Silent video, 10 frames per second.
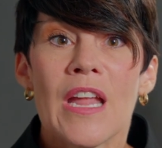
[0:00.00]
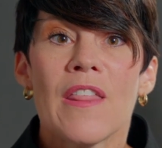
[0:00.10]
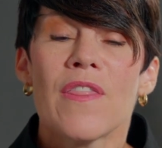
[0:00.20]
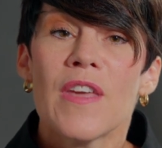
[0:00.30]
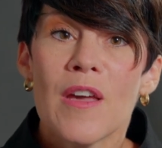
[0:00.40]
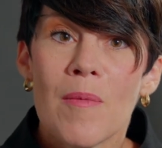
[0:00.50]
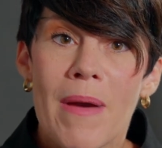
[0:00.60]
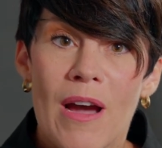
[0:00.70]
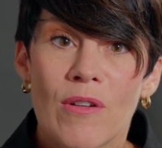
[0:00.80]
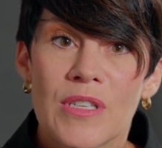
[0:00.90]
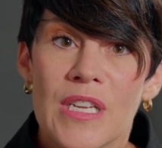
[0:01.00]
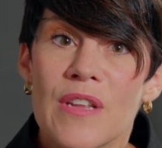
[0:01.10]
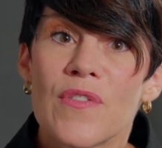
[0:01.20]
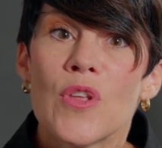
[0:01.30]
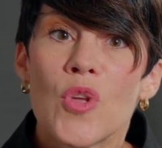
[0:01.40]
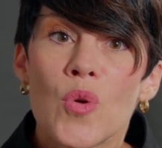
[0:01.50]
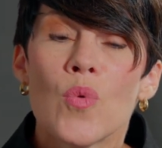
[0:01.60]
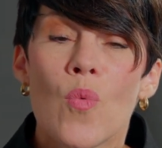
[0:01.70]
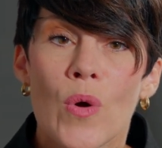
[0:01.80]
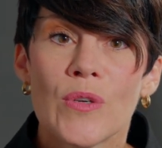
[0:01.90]
Think about if you
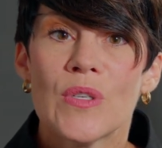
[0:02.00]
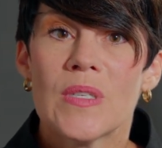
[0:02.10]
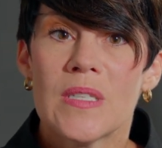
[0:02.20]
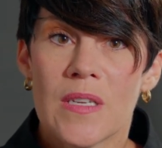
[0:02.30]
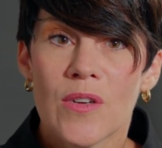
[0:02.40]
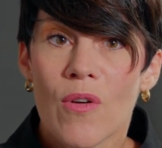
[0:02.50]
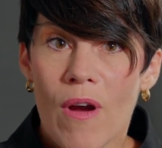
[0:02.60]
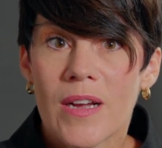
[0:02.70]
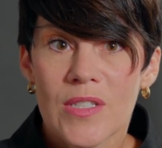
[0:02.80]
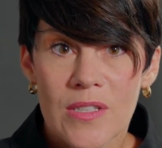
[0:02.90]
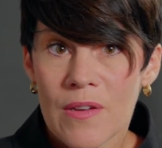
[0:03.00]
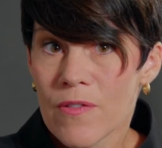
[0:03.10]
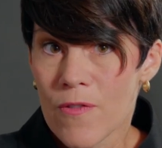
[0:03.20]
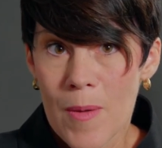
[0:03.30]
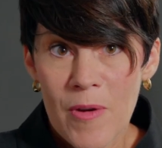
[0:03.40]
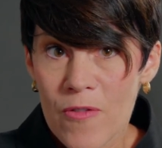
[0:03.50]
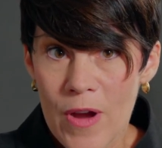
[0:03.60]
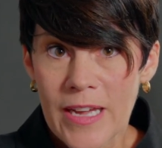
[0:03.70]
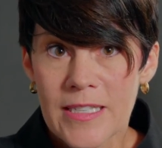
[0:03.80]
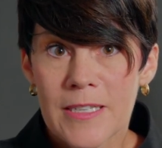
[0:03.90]
were to sit across from a
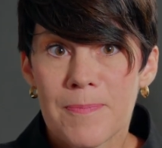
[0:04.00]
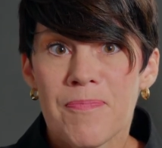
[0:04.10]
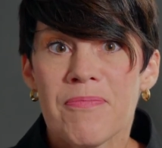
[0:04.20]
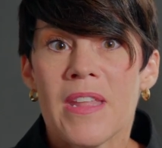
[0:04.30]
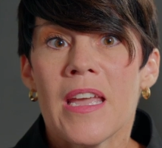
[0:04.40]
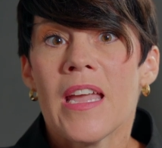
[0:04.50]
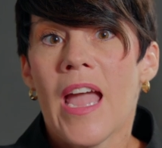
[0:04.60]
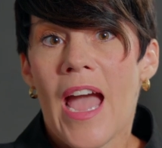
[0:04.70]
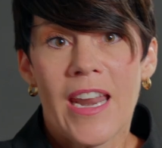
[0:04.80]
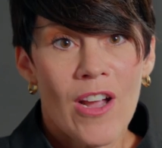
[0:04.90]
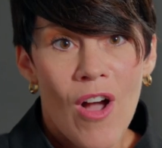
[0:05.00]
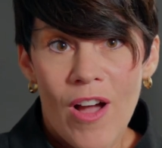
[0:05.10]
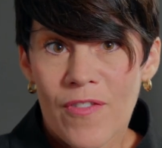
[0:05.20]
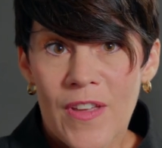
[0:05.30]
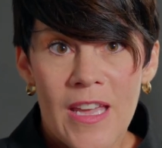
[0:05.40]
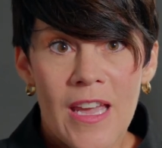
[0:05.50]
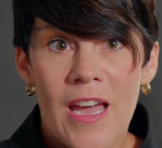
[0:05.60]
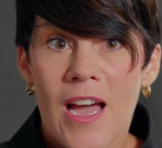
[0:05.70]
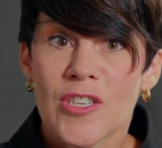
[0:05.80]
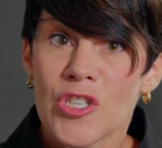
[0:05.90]
friend at a coffee
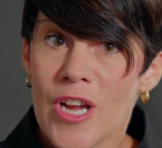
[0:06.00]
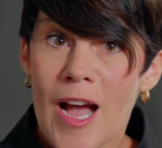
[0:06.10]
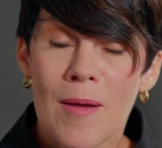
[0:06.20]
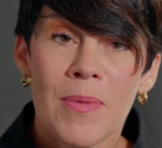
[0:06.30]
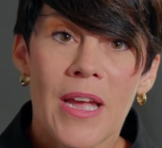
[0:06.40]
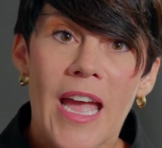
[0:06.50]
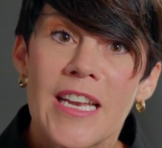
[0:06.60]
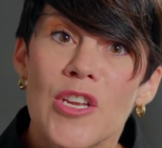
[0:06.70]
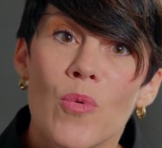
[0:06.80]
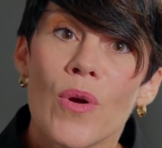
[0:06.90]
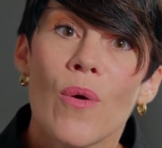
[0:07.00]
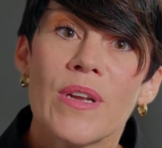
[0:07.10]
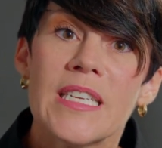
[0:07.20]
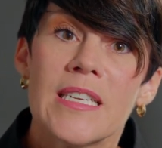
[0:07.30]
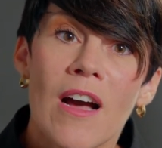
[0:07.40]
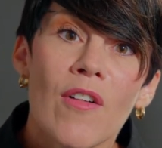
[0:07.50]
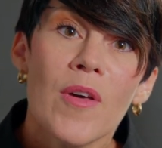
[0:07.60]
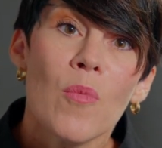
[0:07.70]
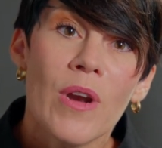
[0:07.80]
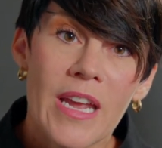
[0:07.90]
shop and you were going to tell
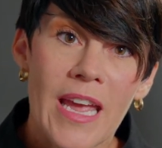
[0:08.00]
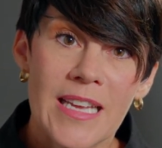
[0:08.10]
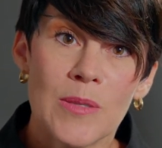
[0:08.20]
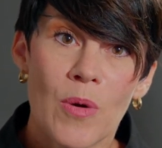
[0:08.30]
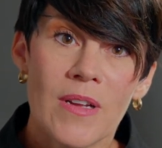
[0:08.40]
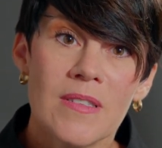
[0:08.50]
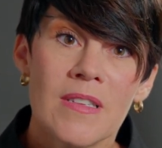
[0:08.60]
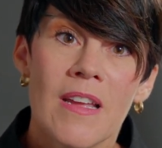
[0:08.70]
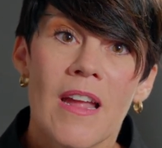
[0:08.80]
them what a case was.